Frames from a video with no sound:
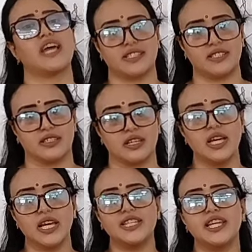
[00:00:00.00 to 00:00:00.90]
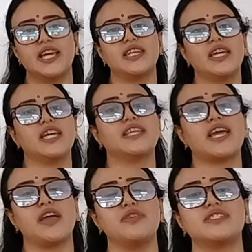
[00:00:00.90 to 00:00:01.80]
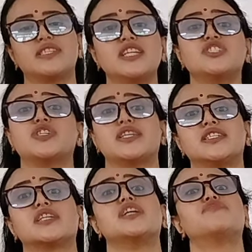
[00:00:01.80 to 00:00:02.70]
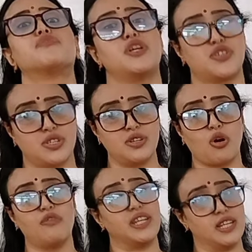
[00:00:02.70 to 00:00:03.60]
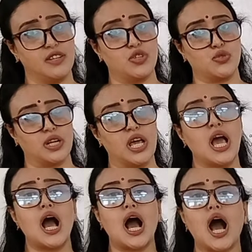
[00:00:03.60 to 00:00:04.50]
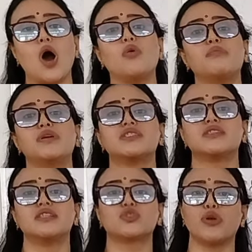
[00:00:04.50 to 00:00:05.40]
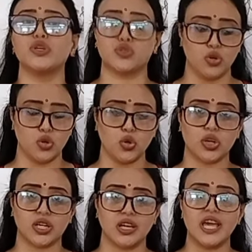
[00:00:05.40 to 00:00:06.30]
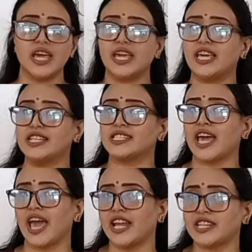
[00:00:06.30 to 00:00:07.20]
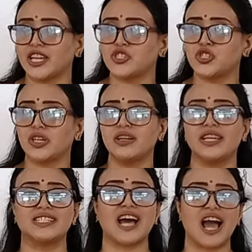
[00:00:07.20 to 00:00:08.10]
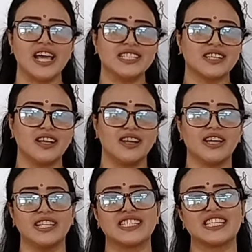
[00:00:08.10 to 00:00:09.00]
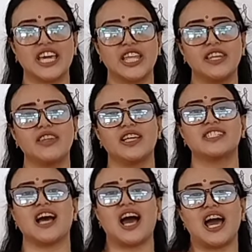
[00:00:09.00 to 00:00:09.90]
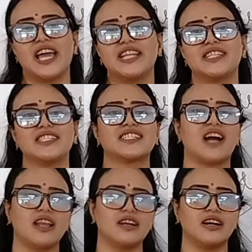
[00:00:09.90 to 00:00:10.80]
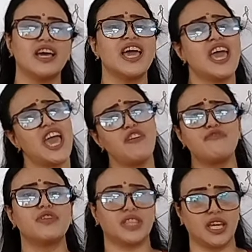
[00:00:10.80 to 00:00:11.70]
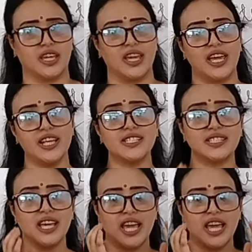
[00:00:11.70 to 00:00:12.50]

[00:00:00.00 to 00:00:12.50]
acid. DNA, it carries the genetic information of an individual. How a person is going to look, his hair texture, his eyes color, his skin, his height, his color, everything is